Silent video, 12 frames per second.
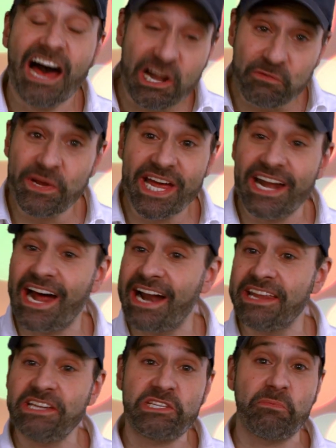How do we get
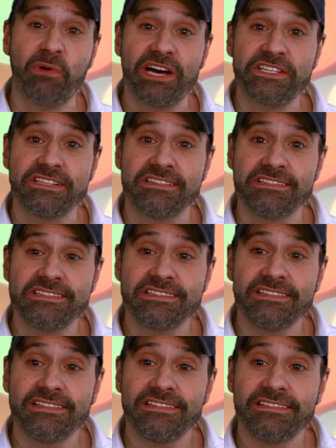out of these
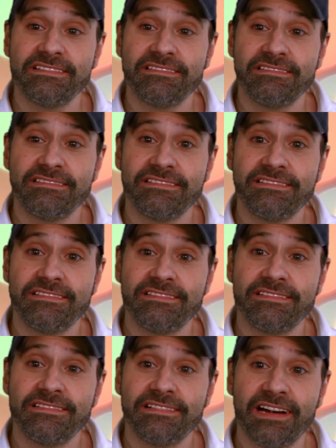depressions?
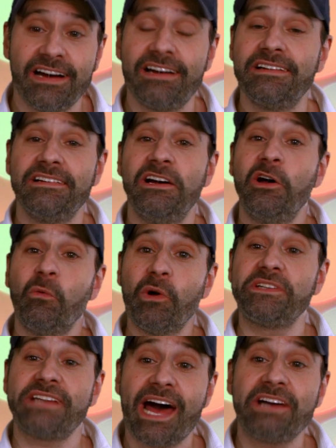Huh?
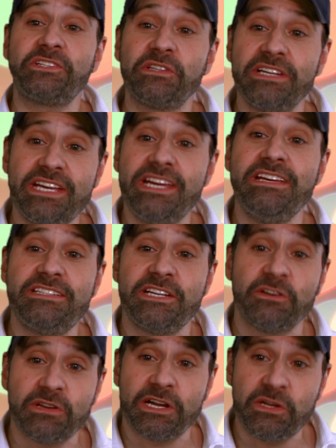Well, it's actually
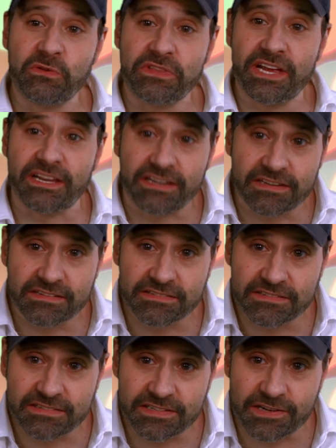easier than you think,
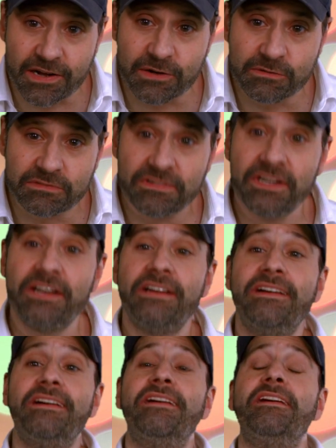You
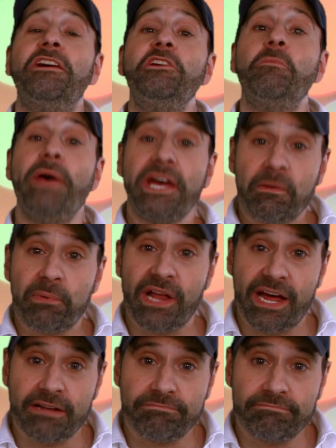make a
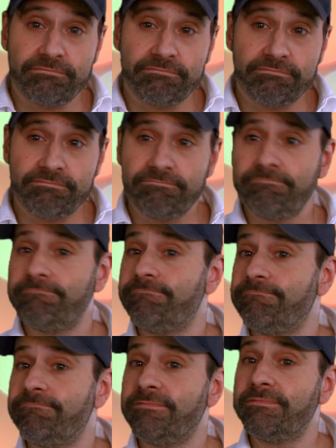plan.
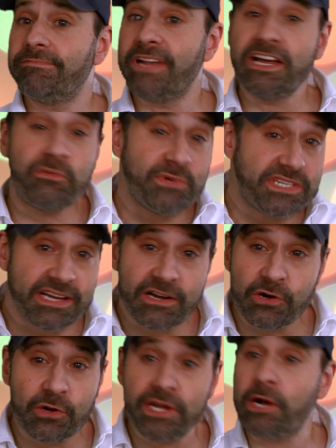Like we
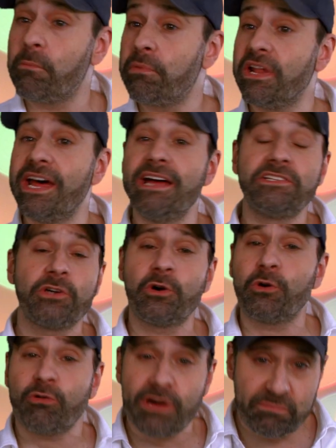said earlier, plans
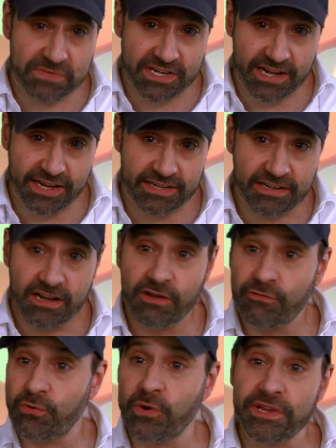are kryptonite
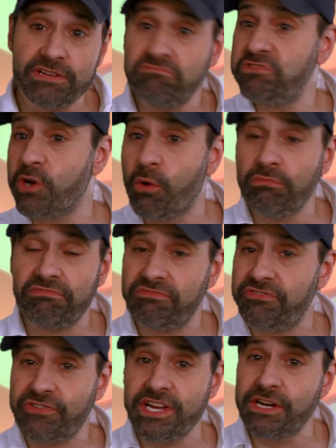for the don't
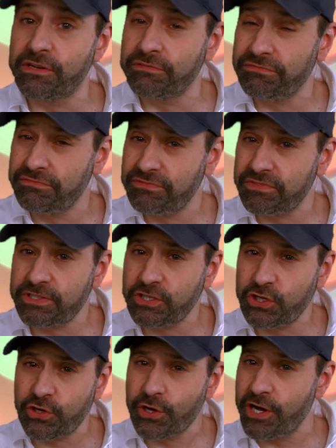feel
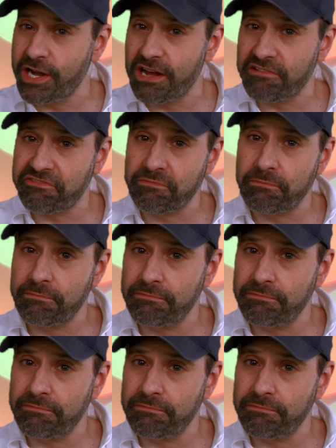good enough